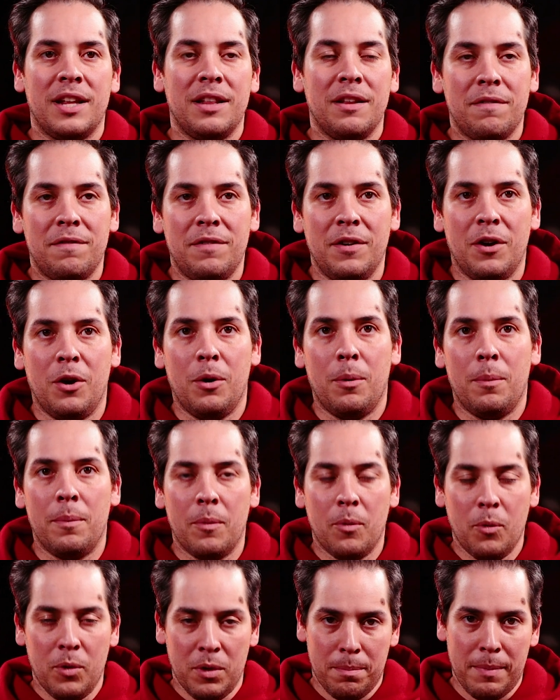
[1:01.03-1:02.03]
in the film
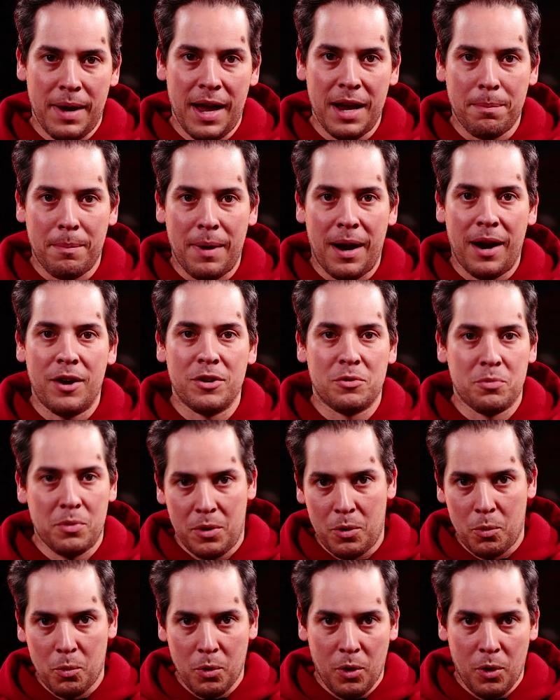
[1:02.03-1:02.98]
with Mike Myers where they're